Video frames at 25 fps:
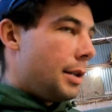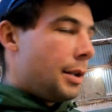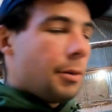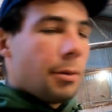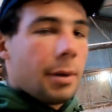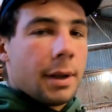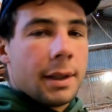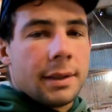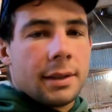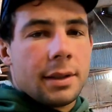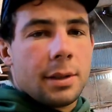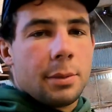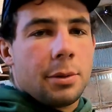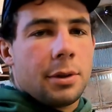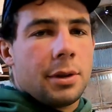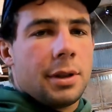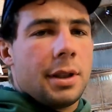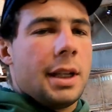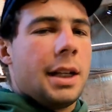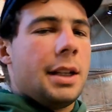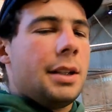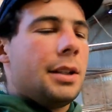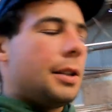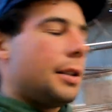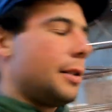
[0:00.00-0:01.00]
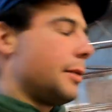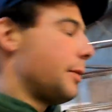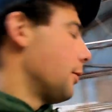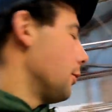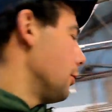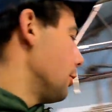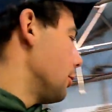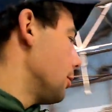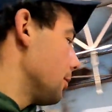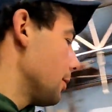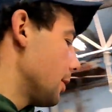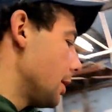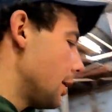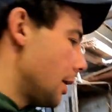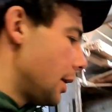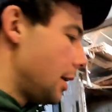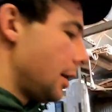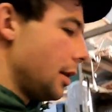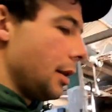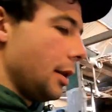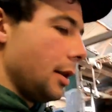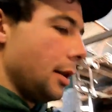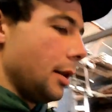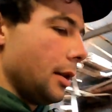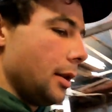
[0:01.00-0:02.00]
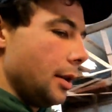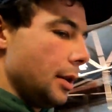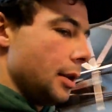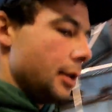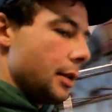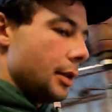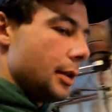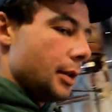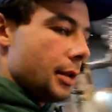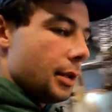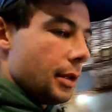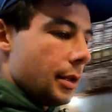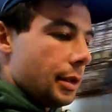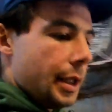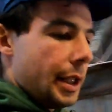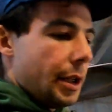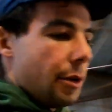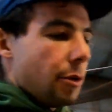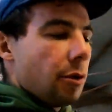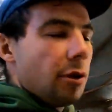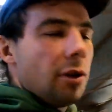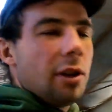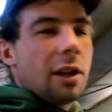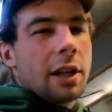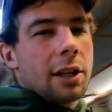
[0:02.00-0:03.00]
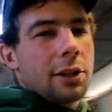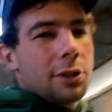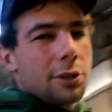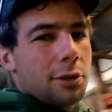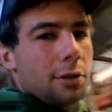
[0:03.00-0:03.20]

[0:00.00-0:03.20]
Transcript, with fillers: Once the procedure's formed, they're on like a